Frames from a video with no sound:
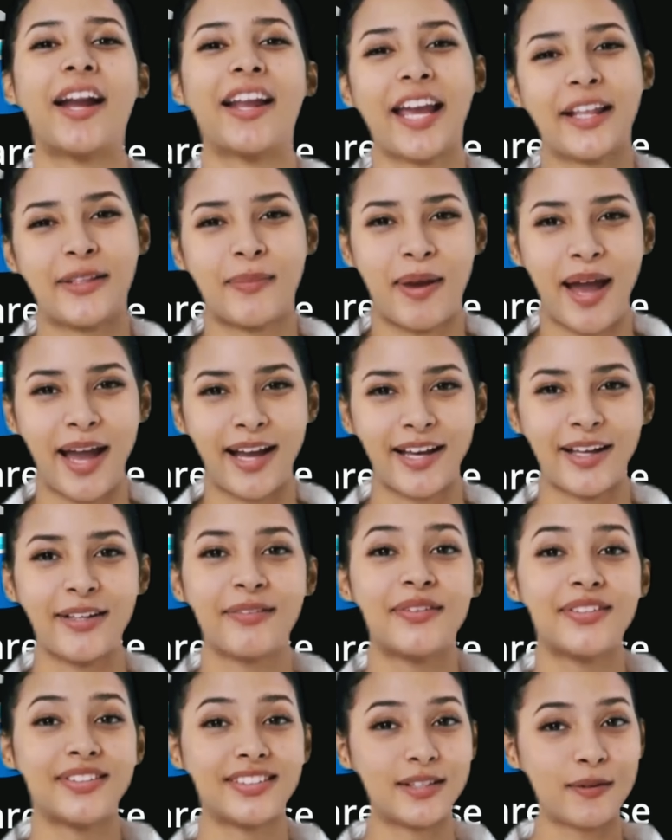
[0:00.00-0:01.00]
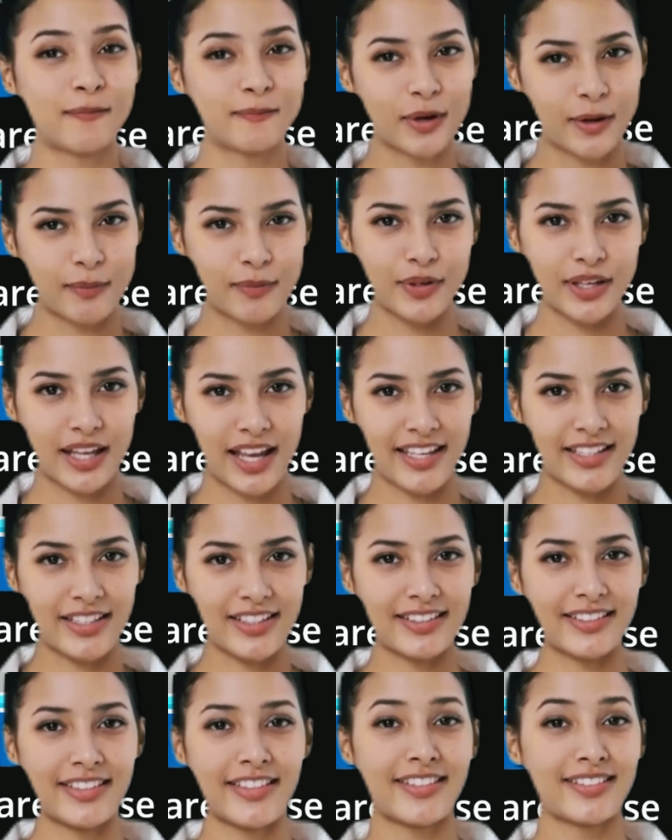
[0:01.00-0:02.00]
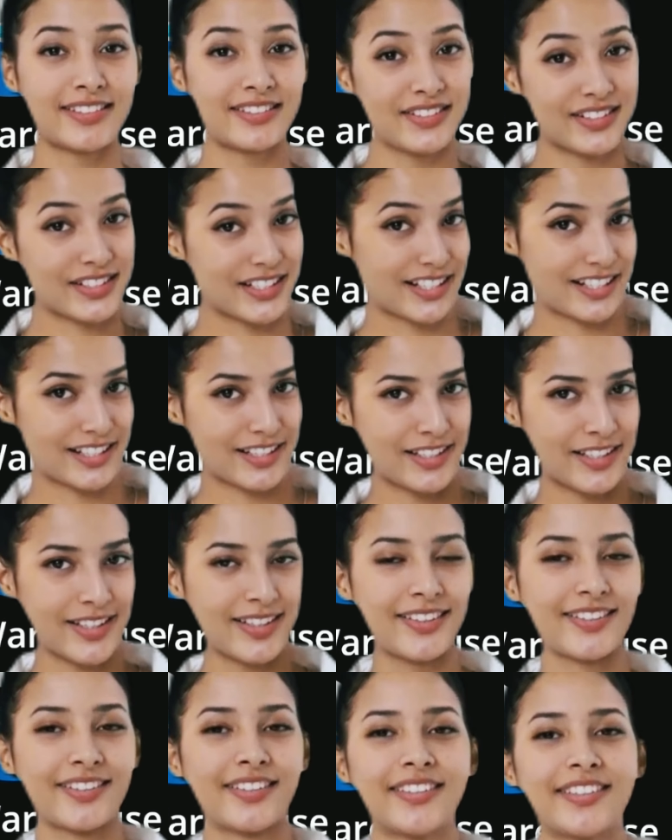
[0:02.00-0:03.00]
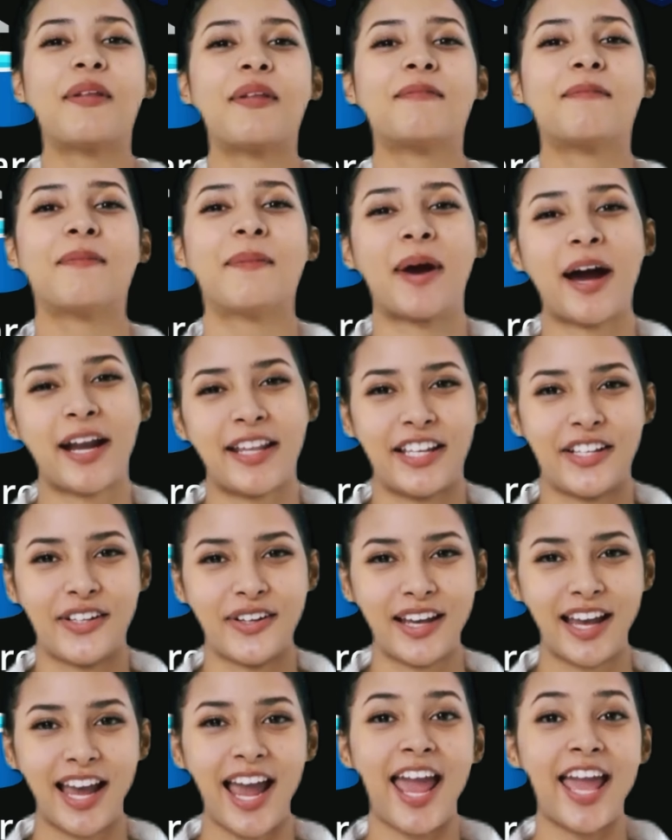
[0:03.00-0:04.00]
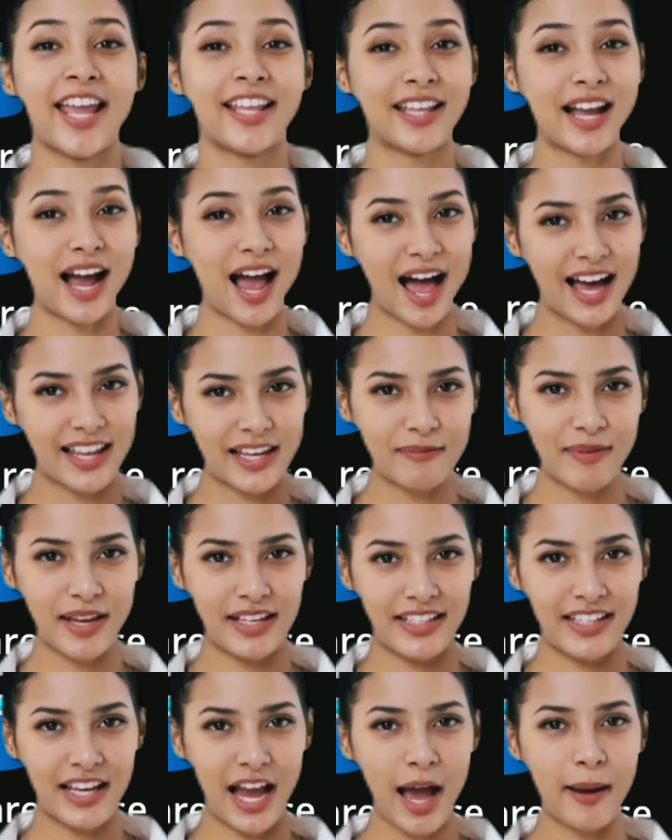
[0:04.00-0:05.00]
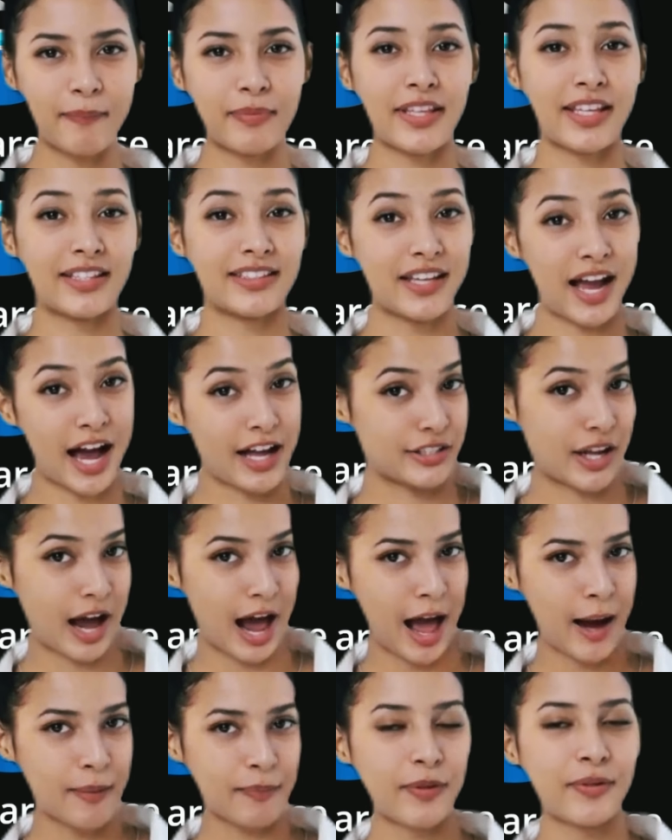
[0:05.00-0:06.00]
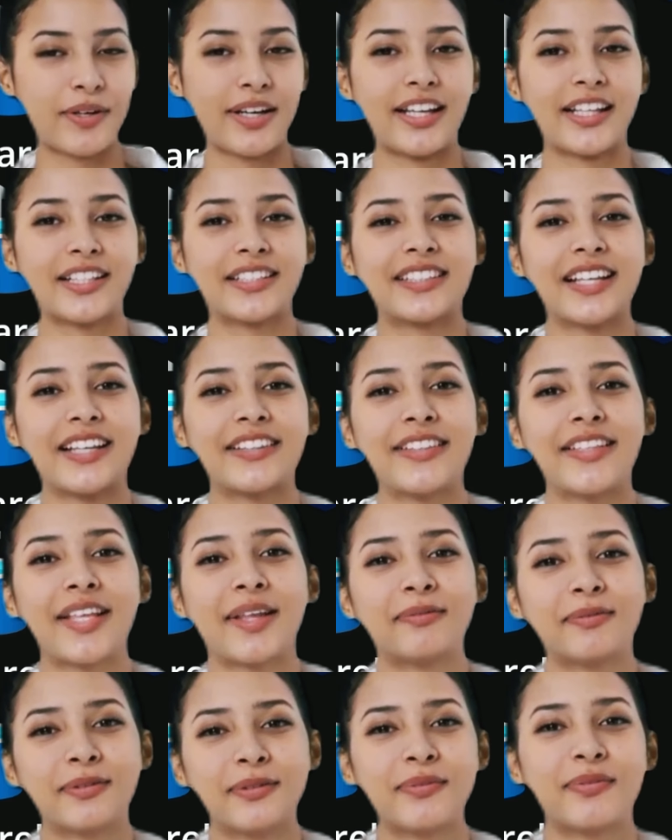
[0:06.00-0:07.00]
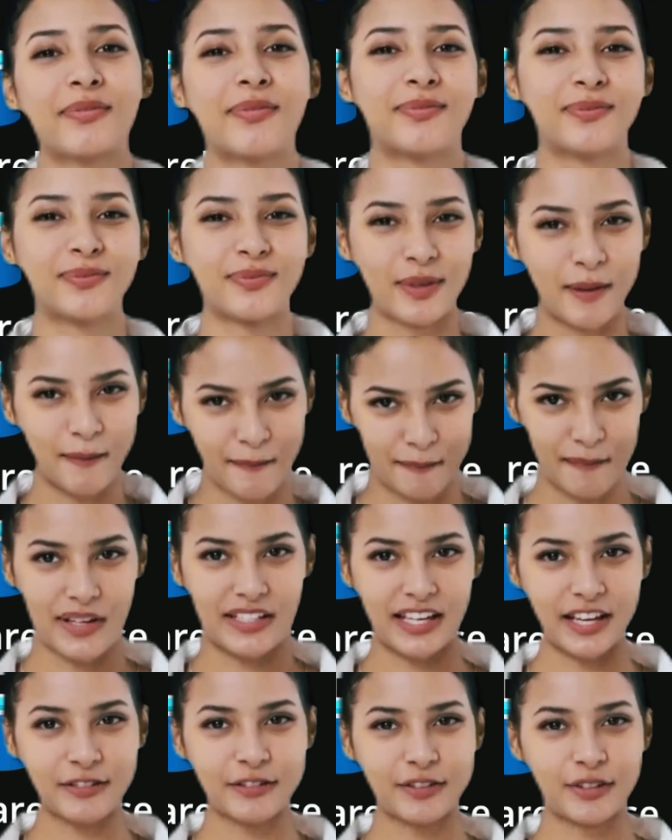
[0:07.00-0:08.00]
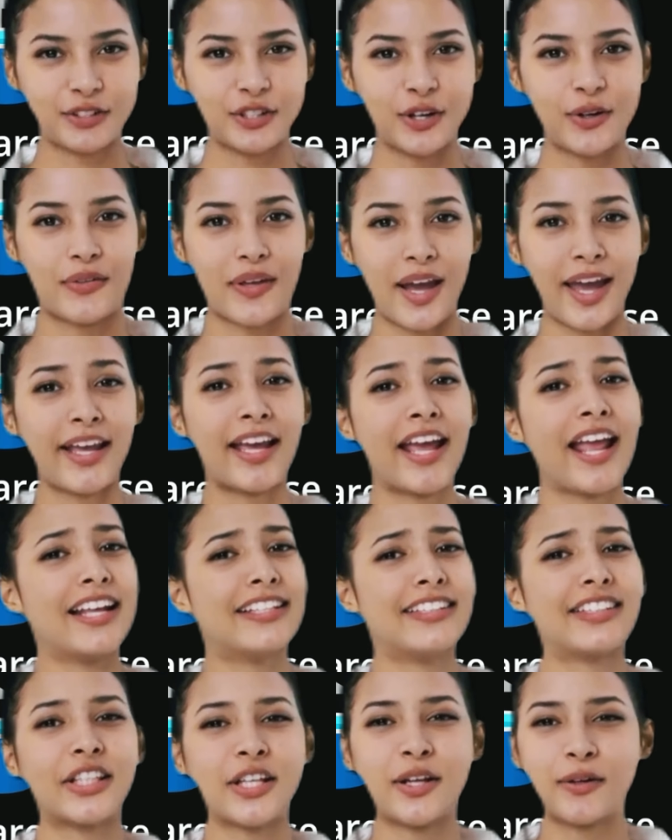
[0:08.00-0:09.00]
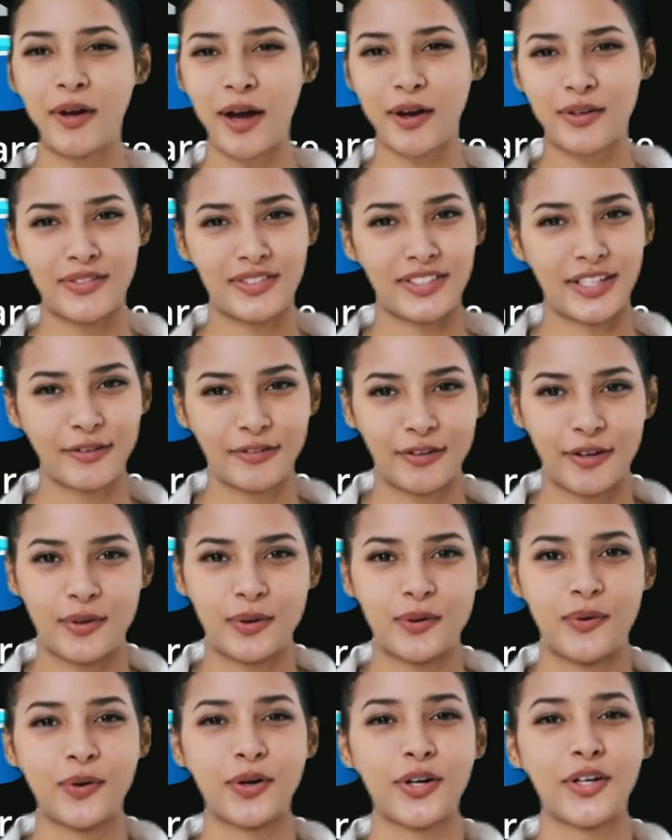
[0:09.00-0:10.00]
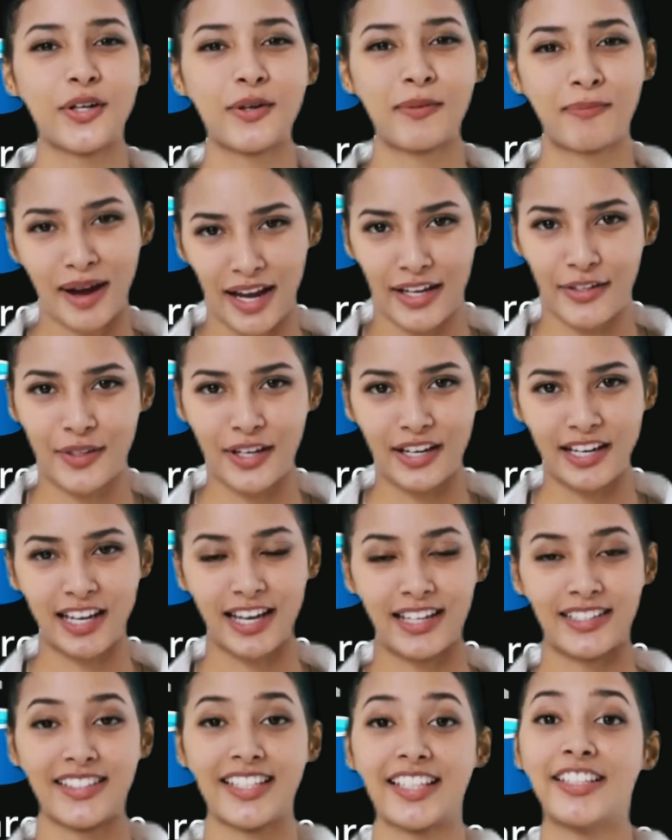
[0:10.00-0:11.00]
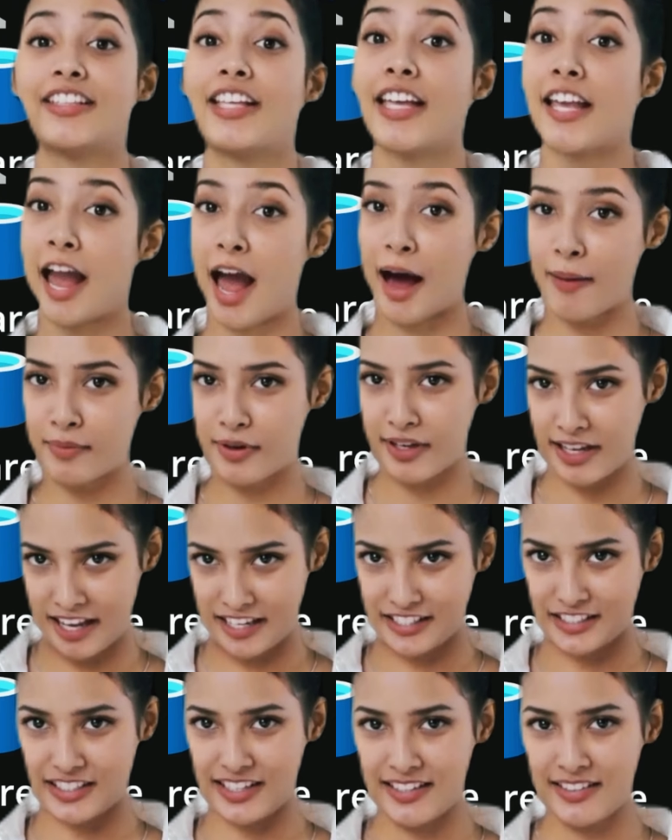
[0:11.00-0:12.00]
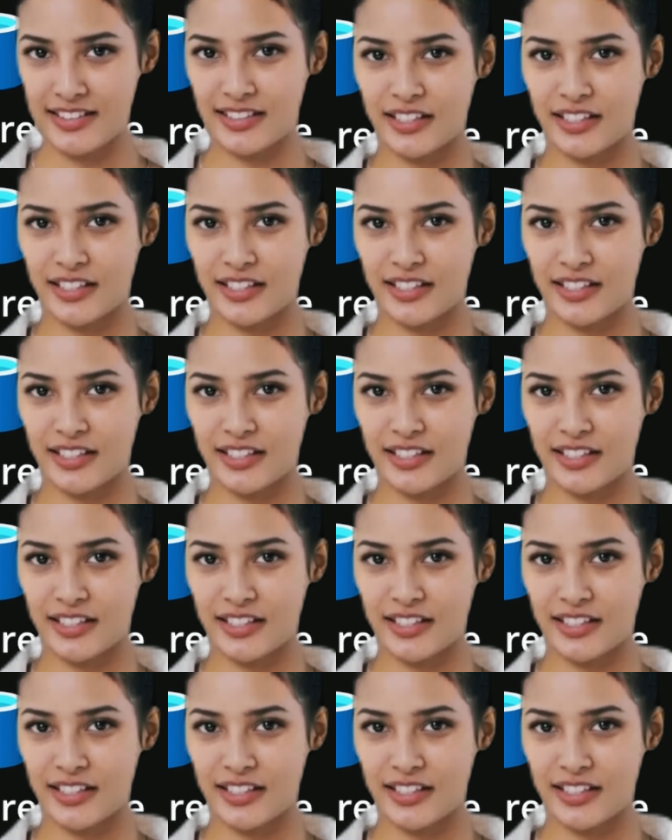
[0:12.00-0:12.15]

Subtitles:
like backups, replications, security, monitoring, and automated updates on operating system. But if you don't like SQL Server or you're migrating existing applications,